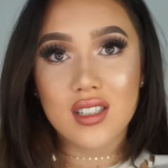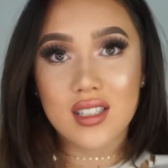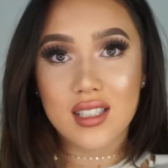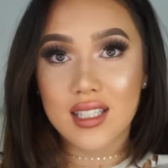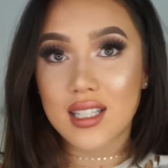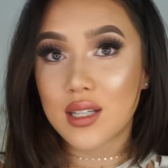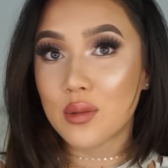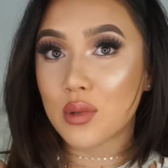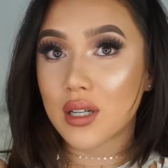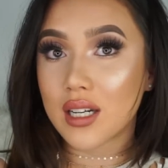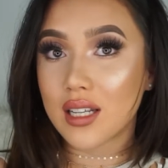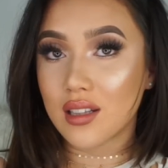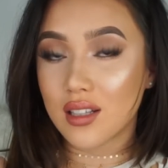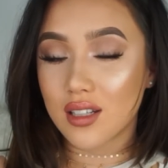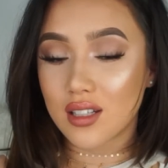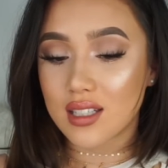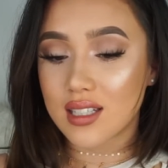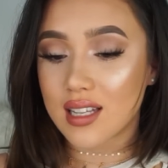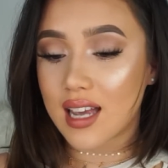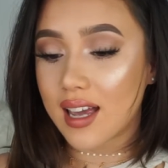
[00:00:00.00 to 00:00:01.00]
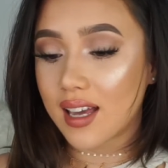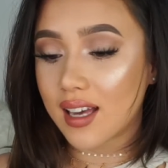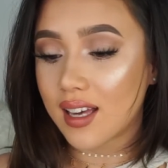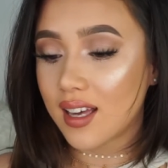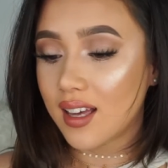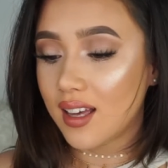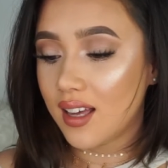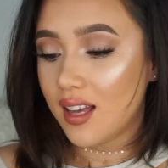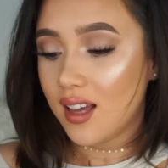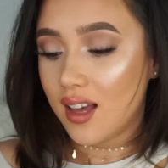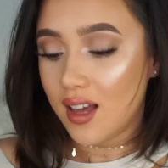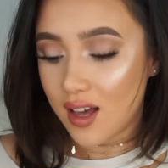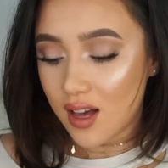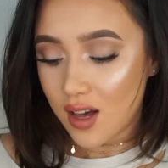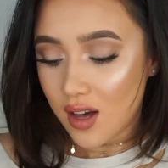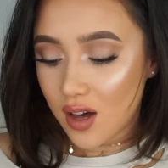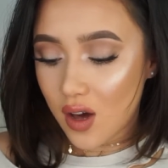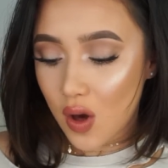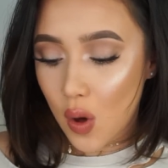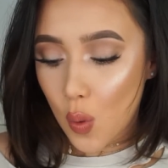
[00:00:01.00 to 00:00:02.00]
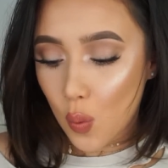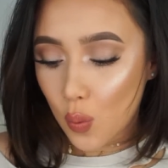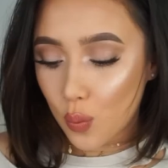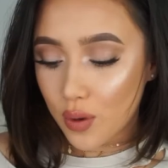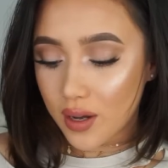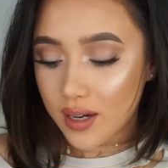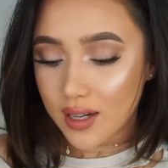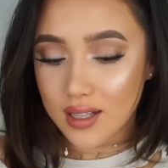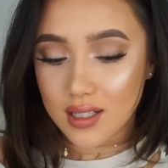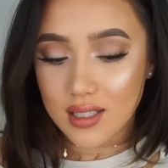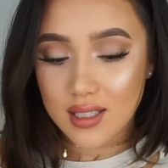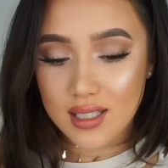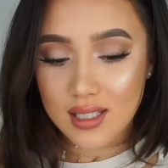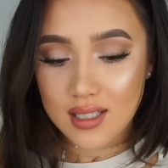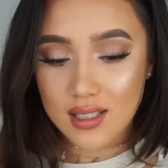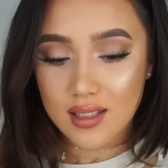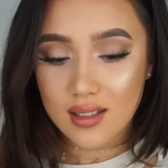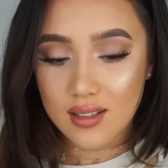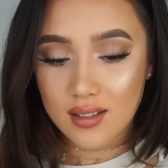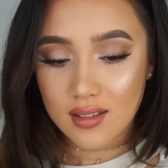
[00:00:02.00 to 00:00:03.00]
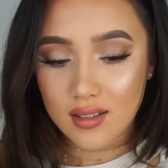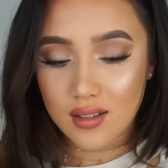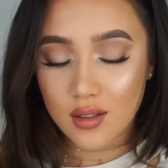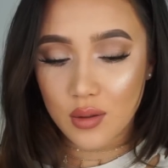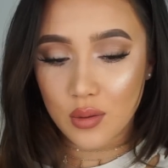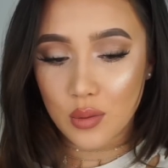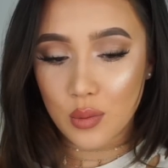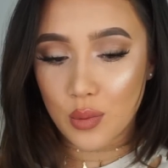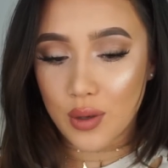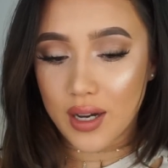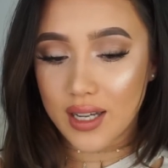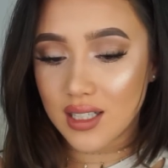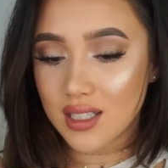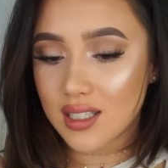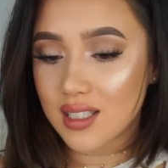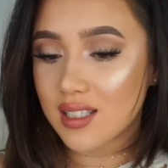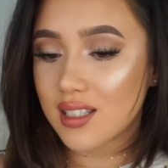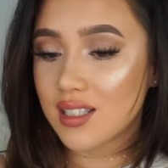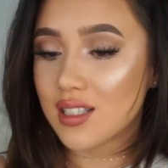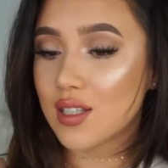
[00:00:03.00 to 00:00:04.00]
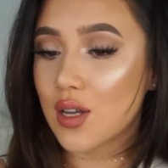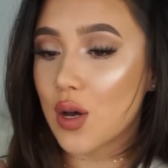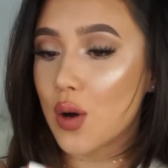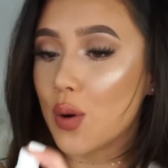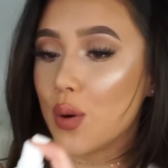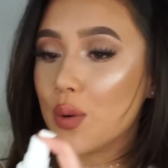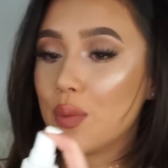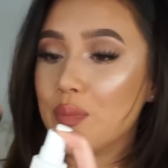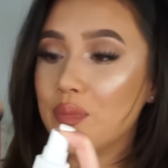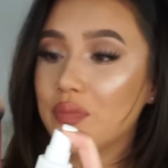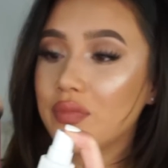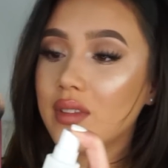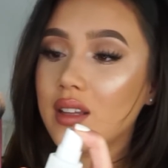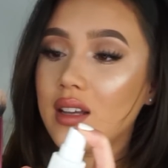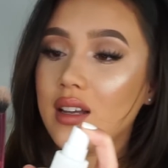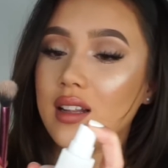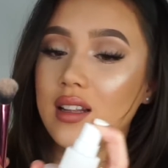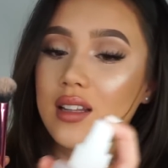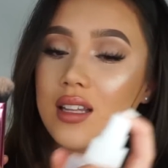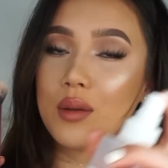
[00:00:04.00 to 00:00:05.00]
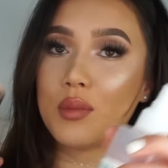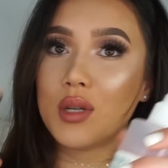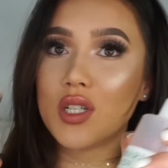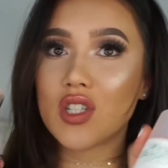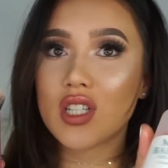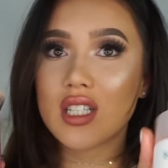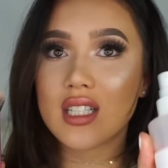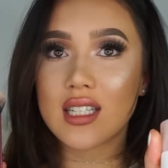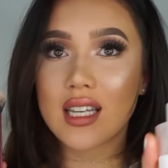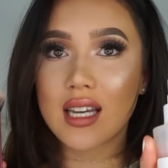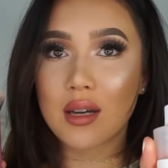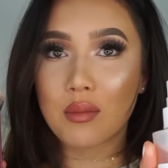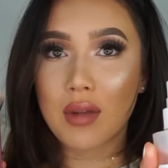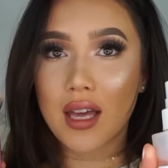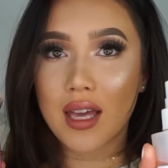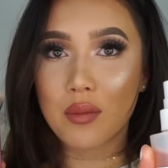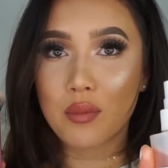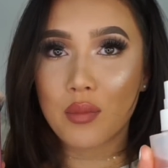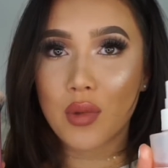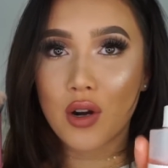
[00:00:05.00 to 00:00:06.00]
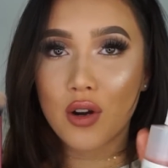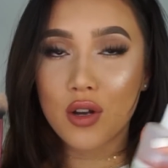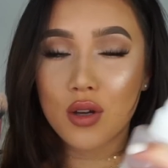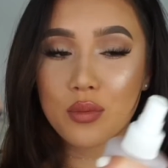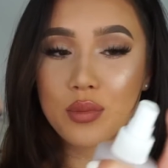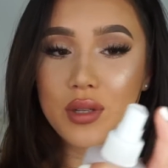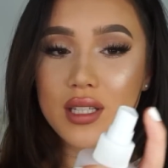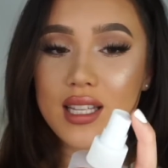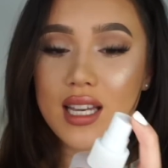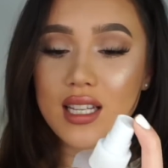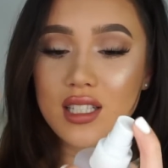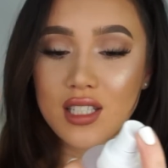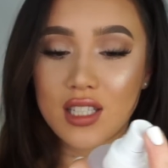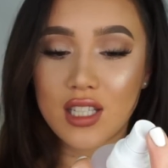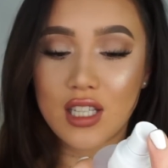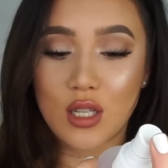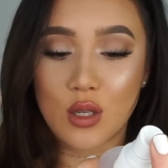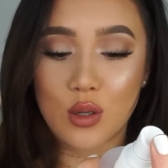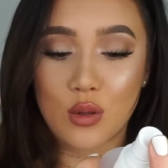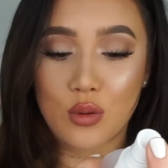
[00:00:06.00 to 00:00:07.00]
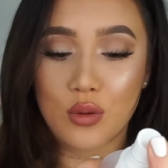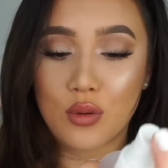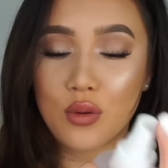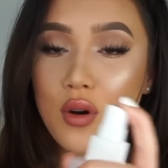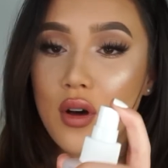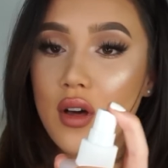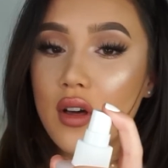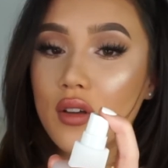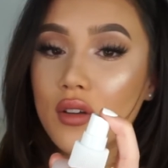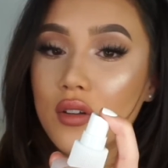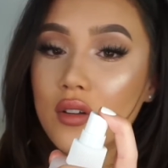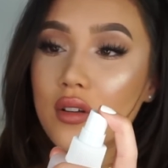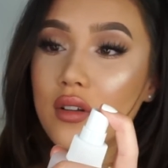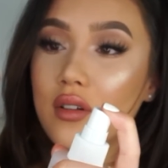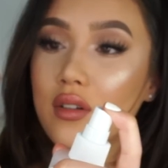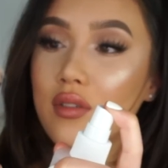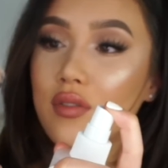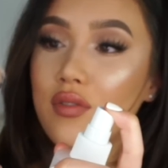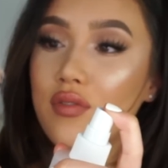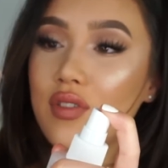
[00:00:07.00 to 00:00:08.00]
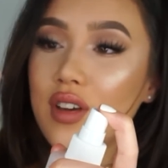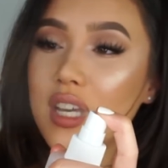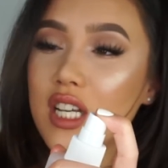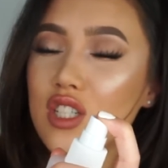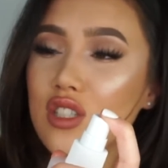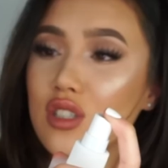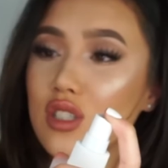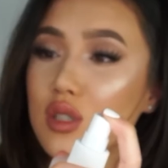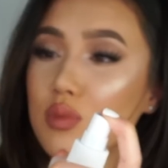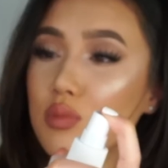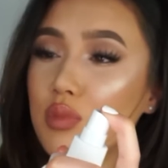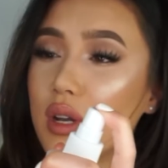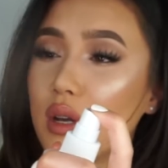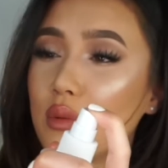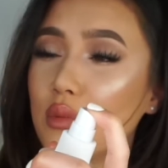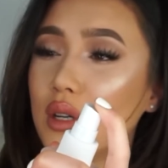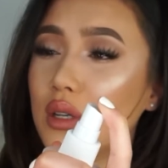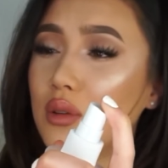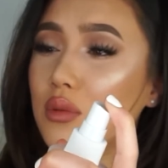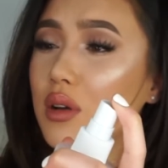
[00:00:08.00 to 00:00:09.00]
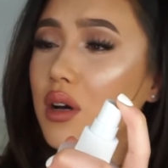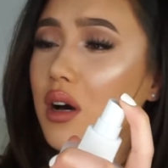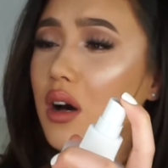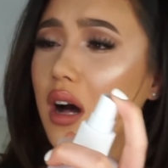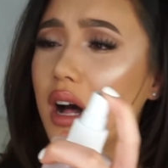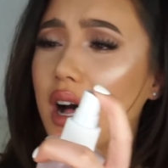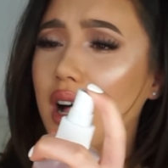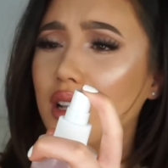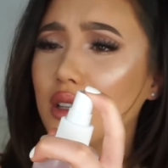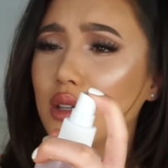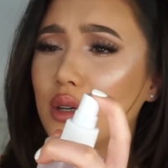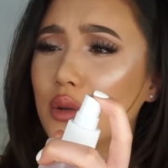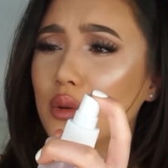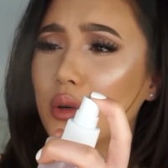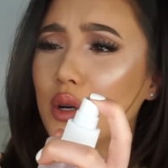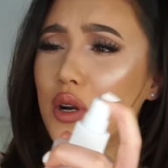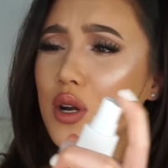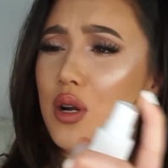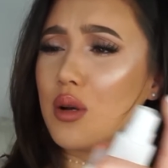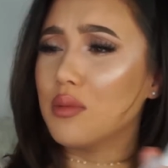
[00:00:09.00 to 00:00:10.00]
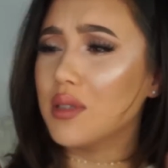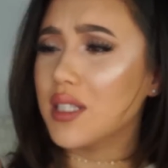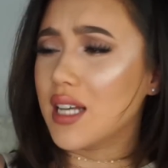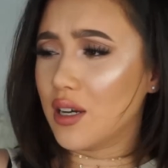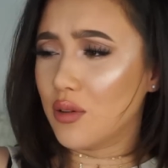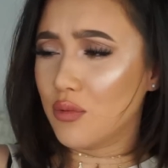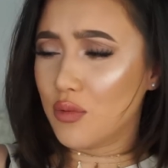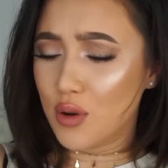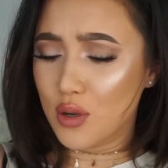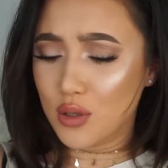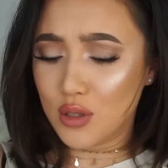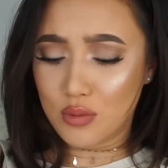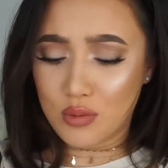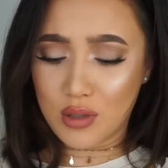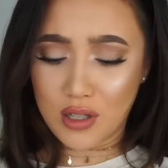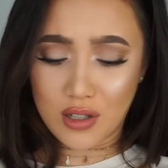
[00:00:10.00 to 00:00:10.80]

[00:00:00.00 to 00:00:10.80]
to see what it looks like when it's wet. So let me just take my Mario Badescu facial spray with aloe, herbs, and rose